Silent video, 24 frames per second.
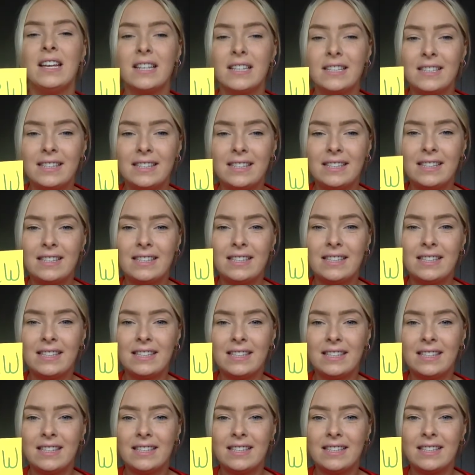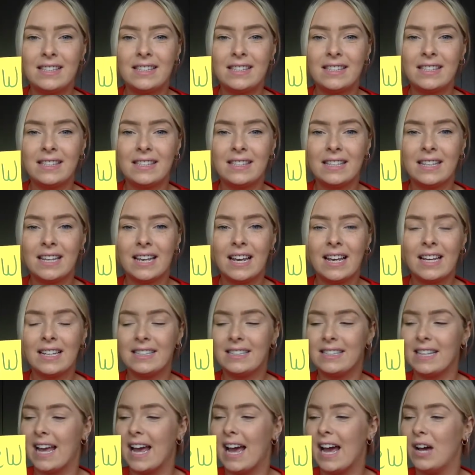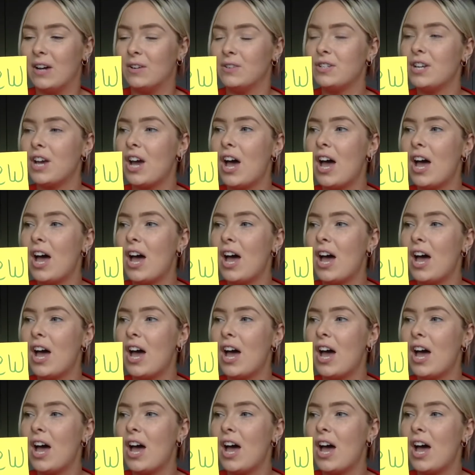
S sound,